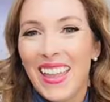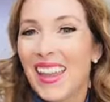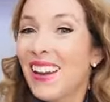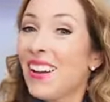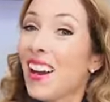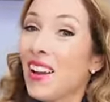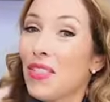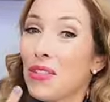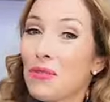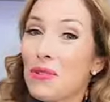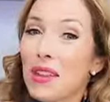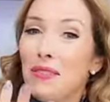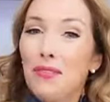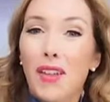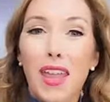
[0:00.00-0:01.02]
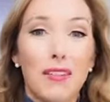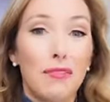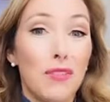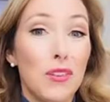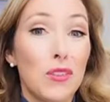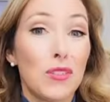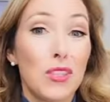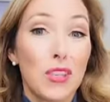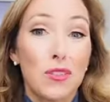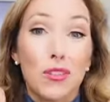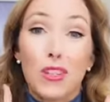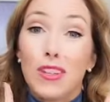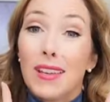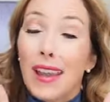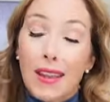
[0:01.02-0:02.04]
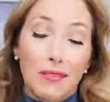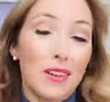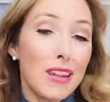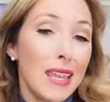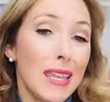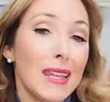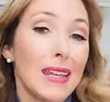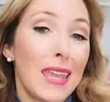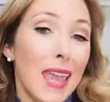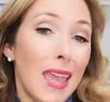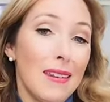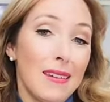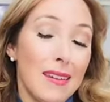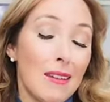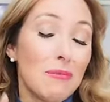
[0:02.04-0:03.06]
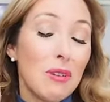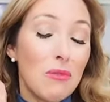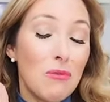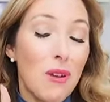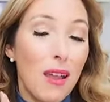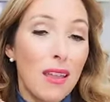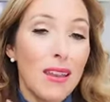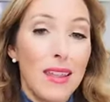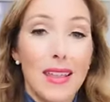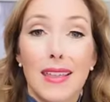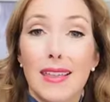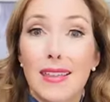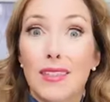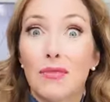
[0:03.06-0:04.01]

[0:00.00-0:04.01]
Here are three fake foods you should never eat again. Number one is